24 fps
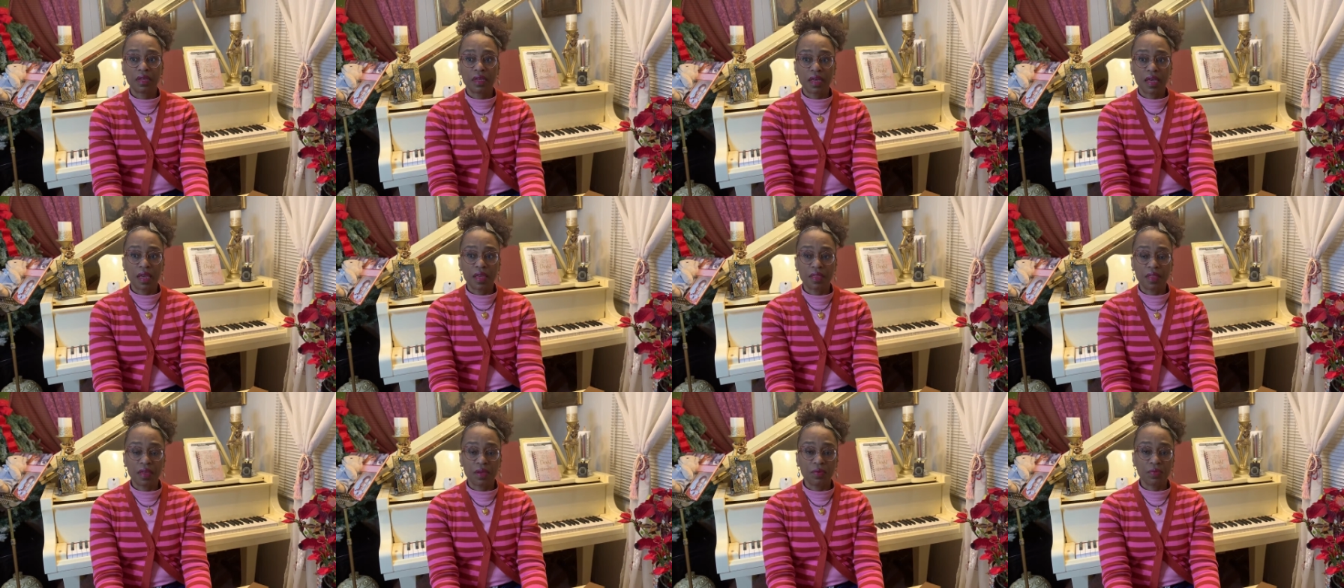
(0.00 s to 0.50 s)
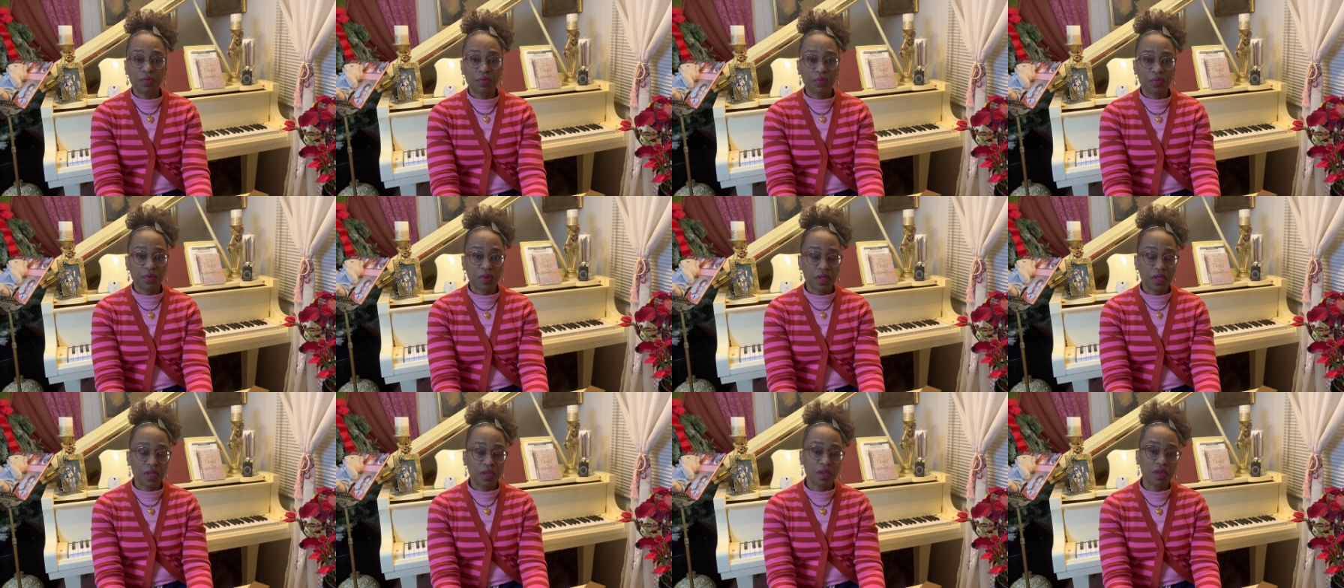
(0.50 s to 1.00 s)
and they
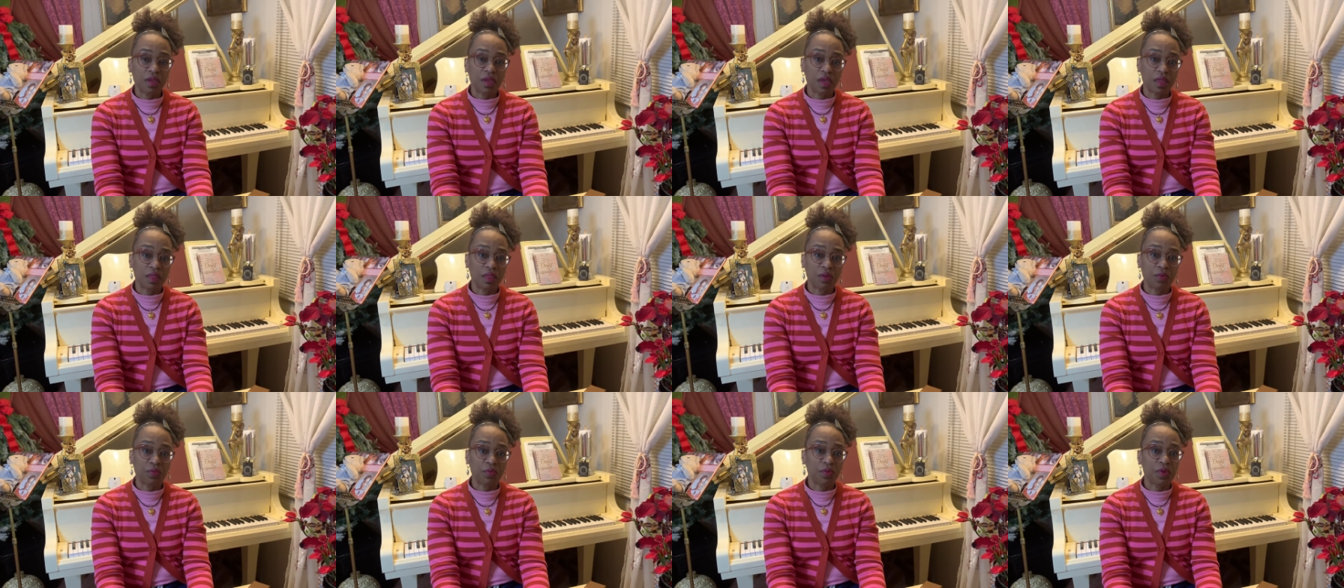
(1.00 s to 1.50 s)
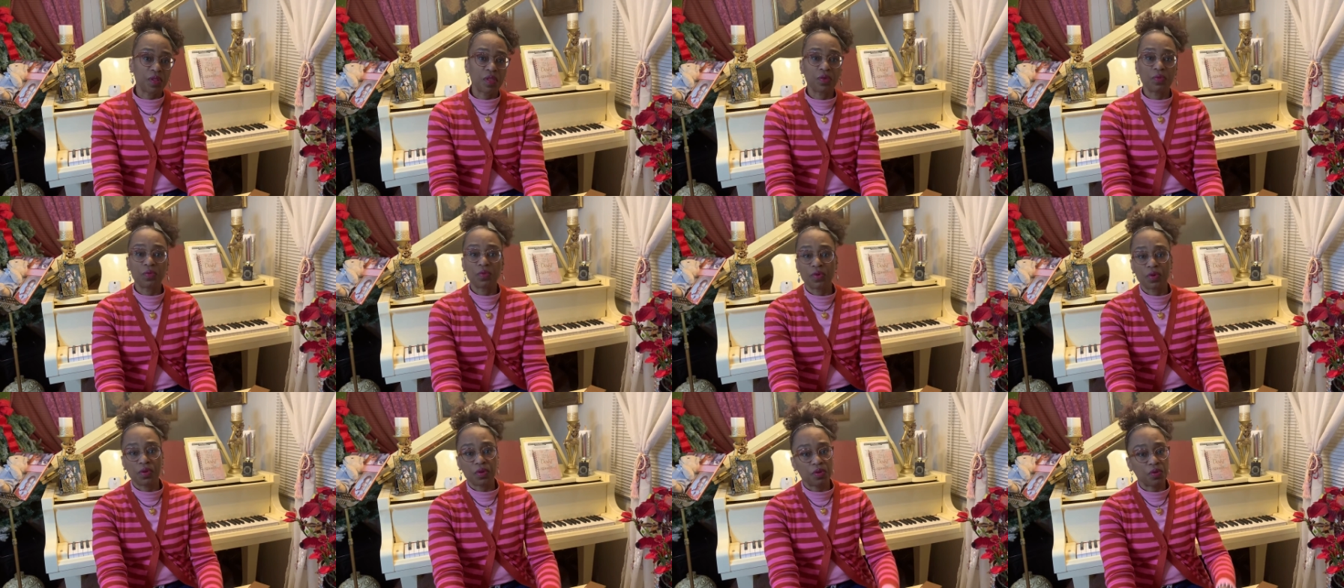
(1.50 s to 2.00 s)
really and they really
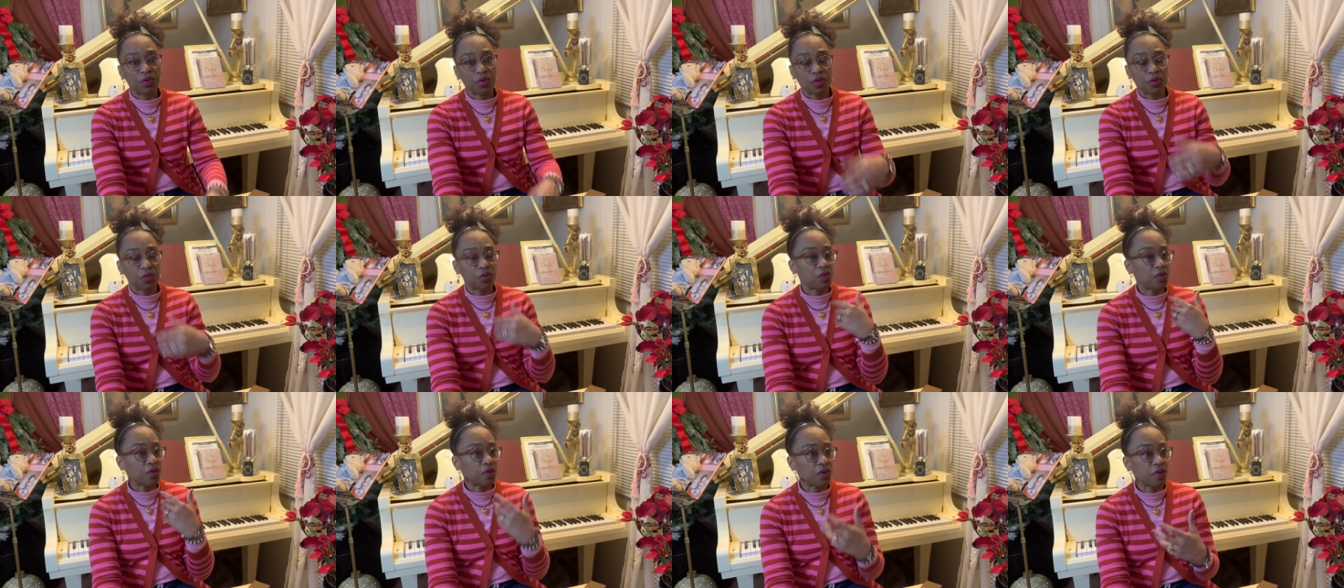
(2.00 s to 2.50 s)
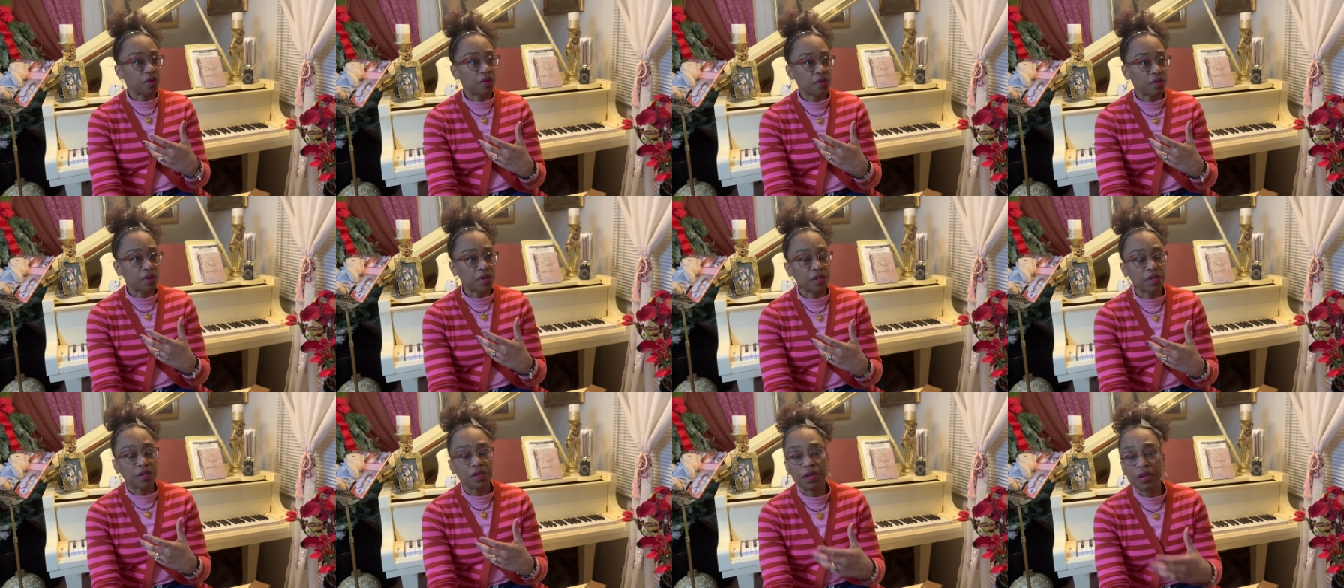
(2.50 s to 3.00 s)
want you know are, are
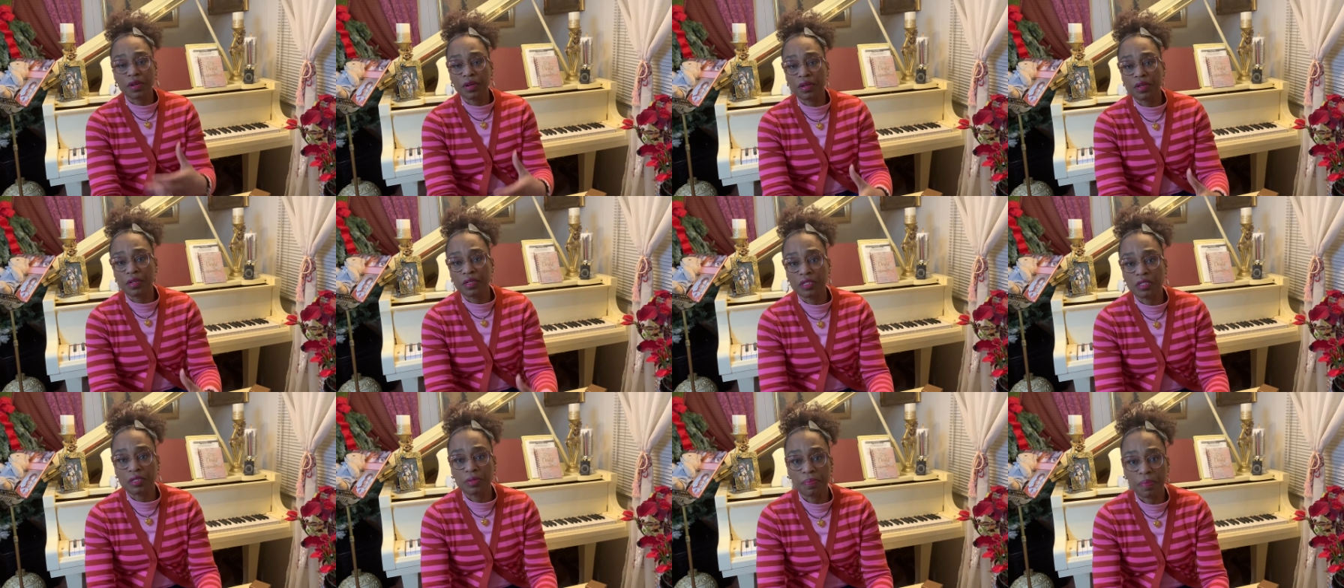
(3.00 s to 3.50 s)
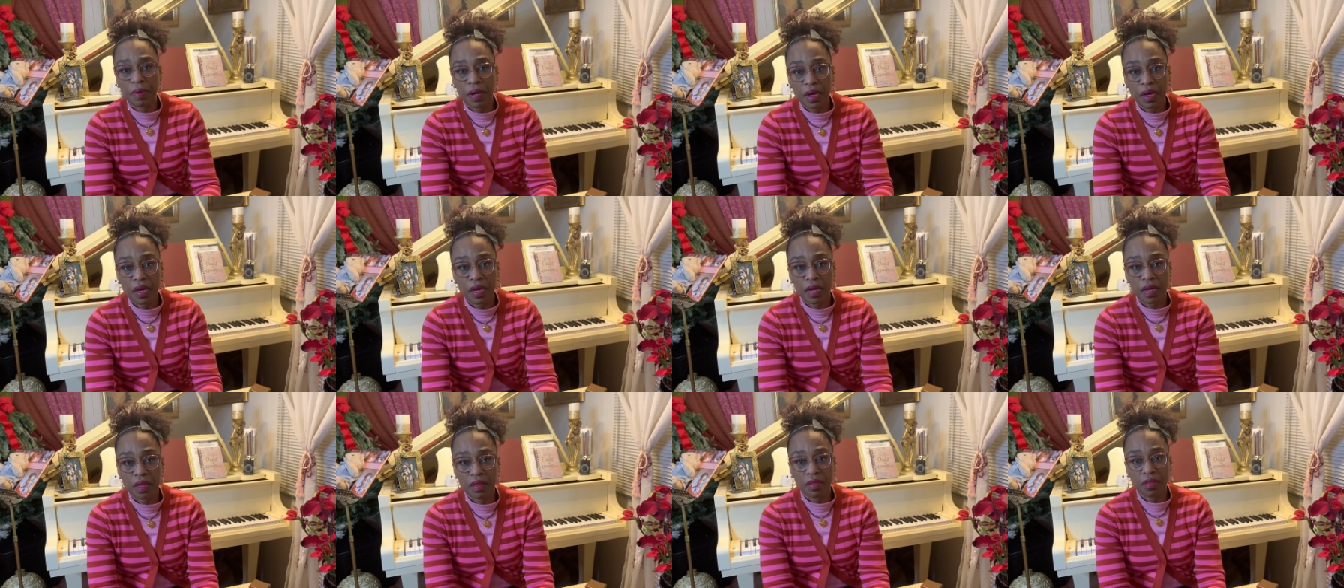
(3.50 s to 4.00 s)
encouraged
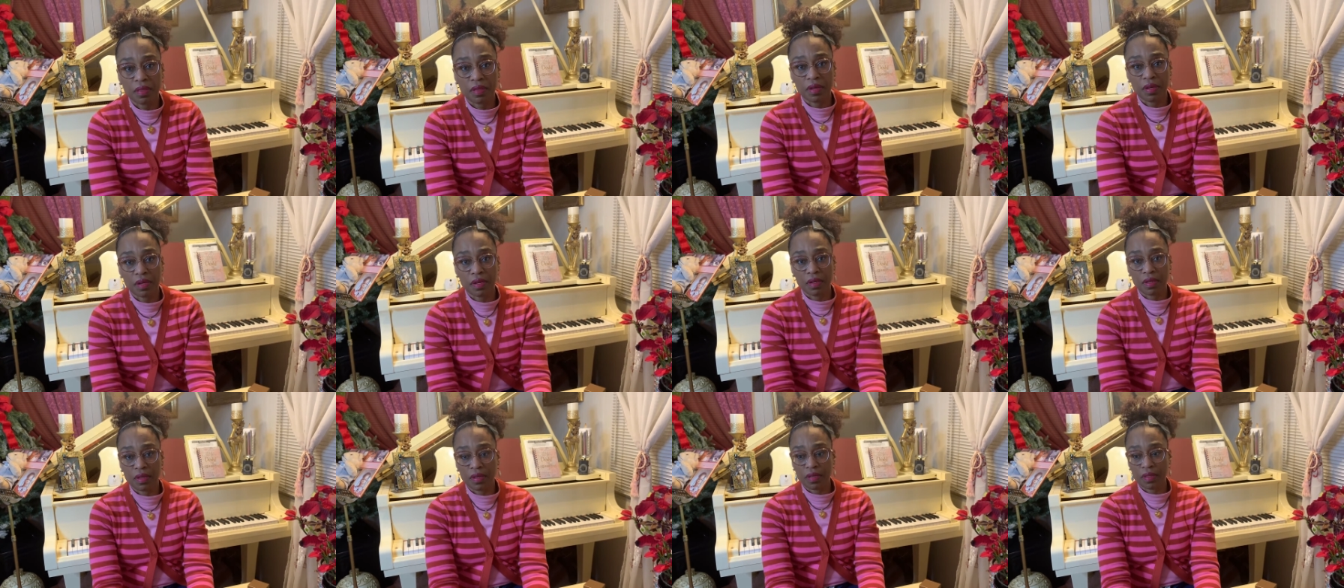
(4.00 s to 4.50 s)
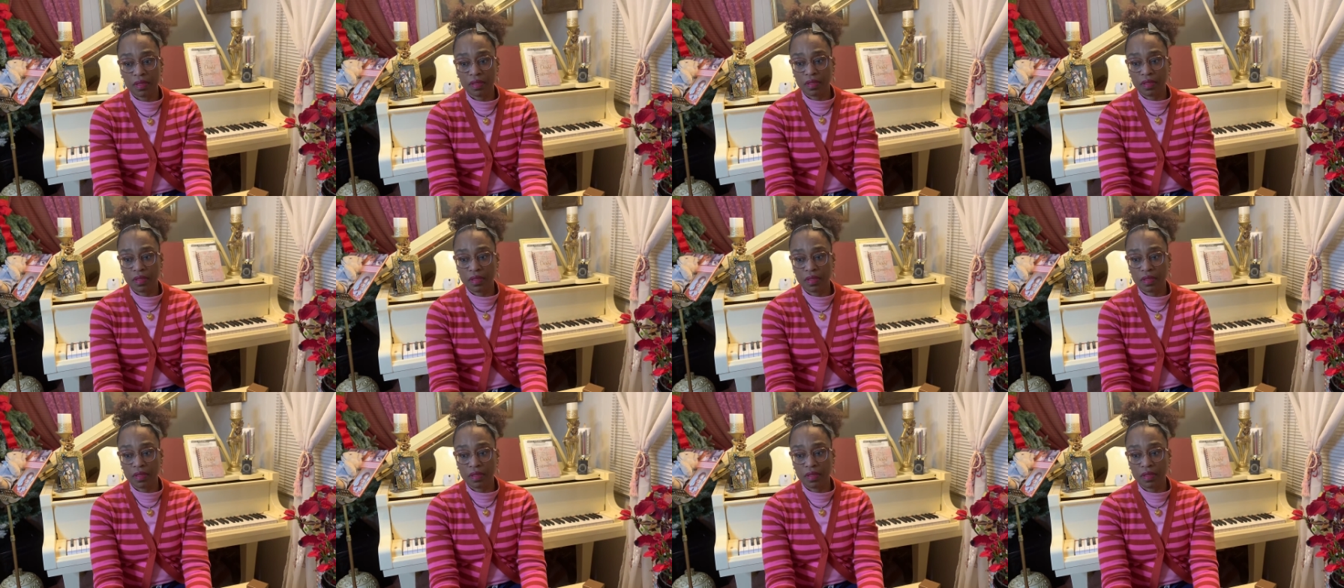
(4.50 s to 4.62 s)
by uh,